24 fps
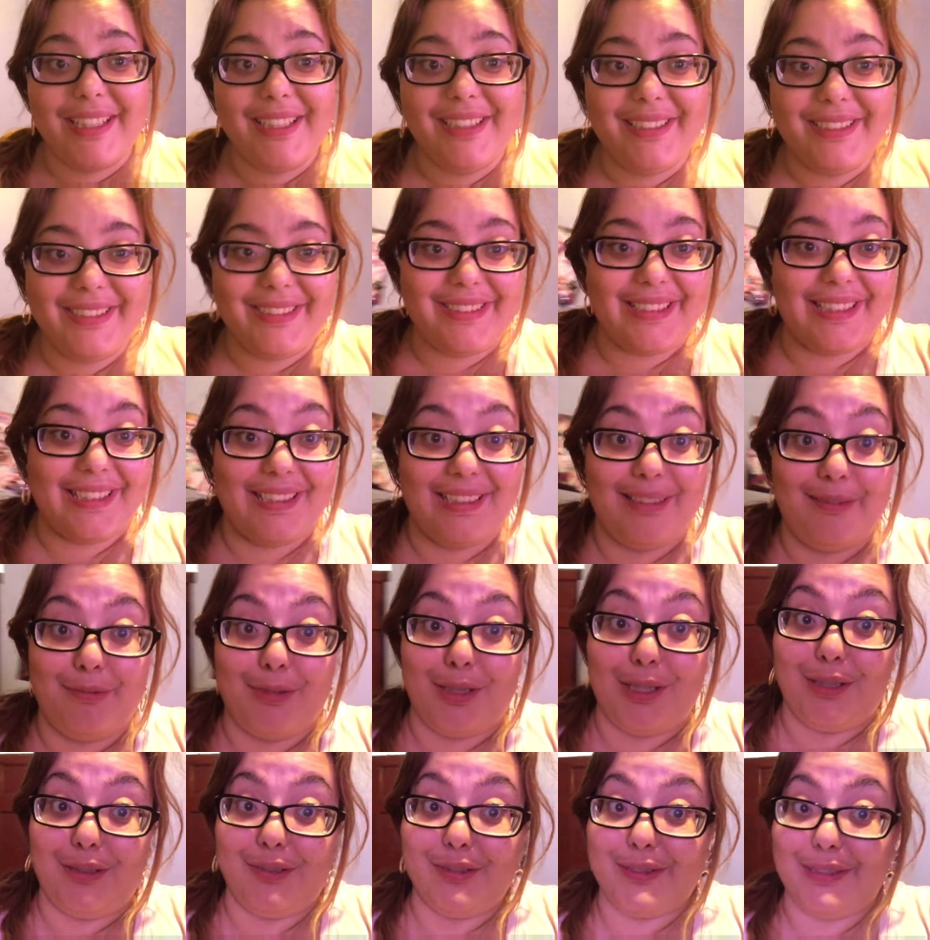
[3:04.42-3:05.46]
And he said,
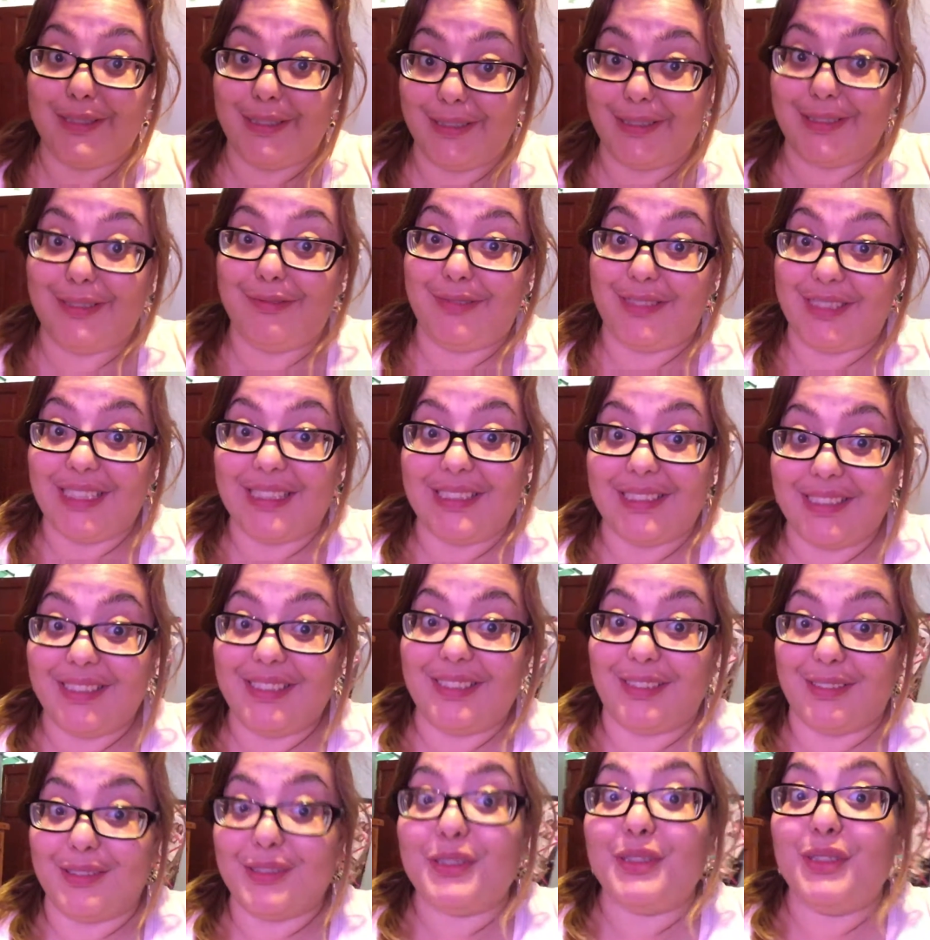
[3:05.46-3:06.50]
well, it took you 10
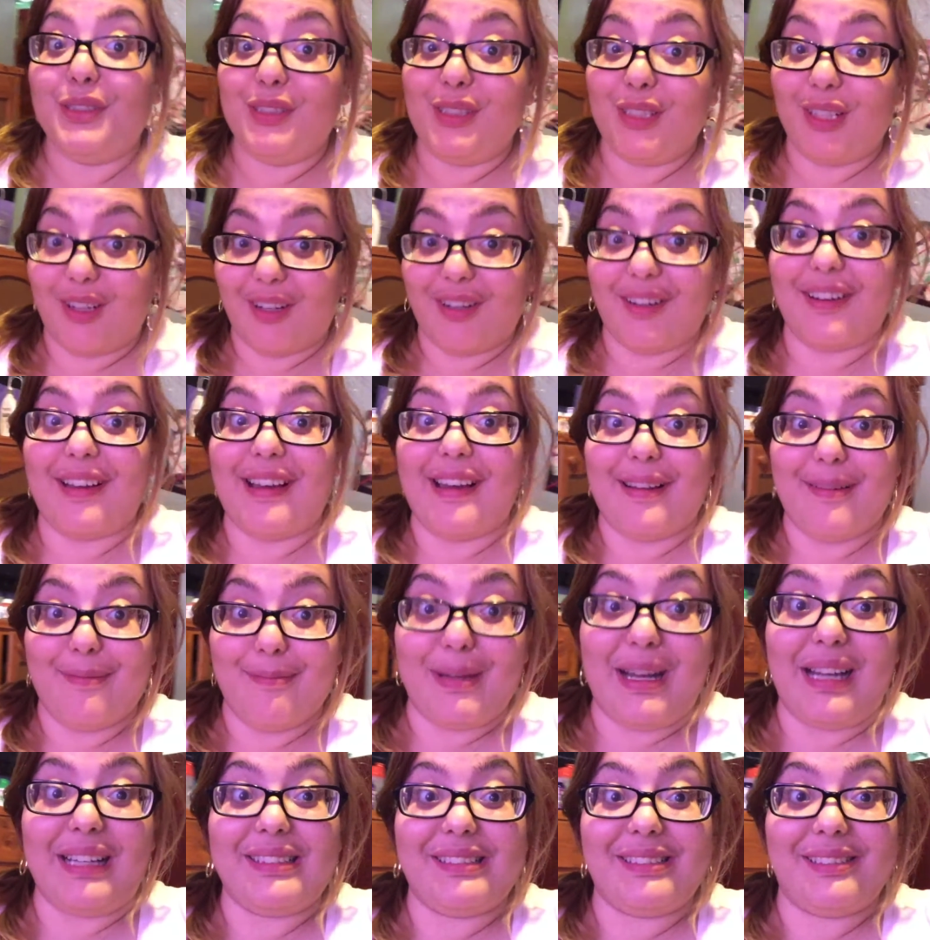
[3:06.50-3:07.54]
years to learn how to
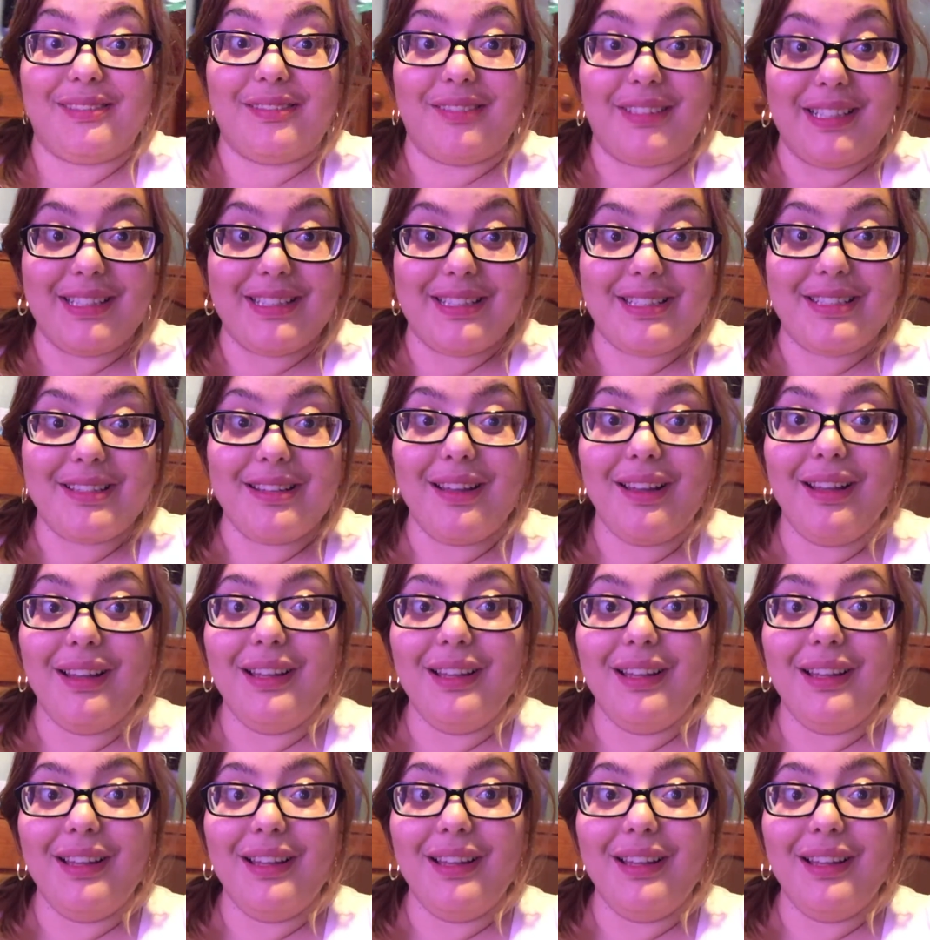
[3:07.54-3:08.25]
master it.